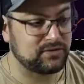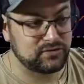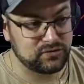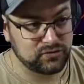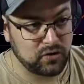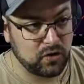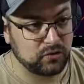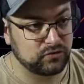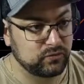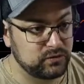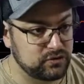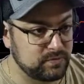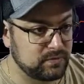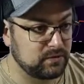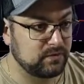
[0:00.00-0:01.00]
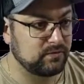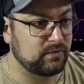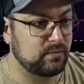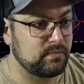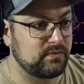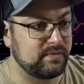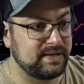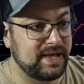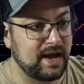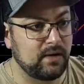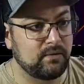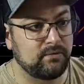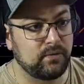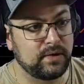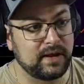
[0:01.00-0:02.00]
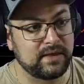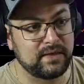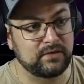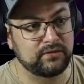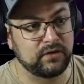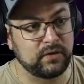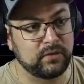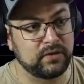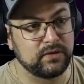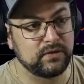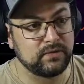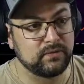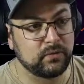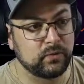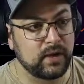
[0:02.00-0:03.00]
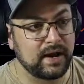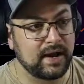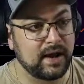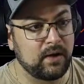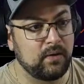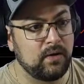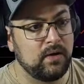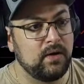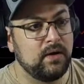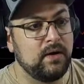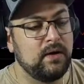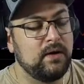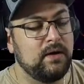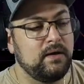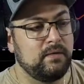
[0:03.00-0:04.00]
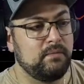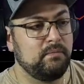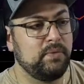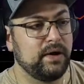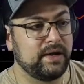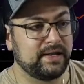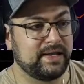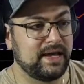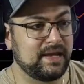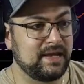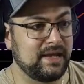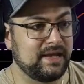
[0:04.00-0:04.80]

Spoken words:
strong, so we should be looking for a movement down. 49,134 right now. But again, like I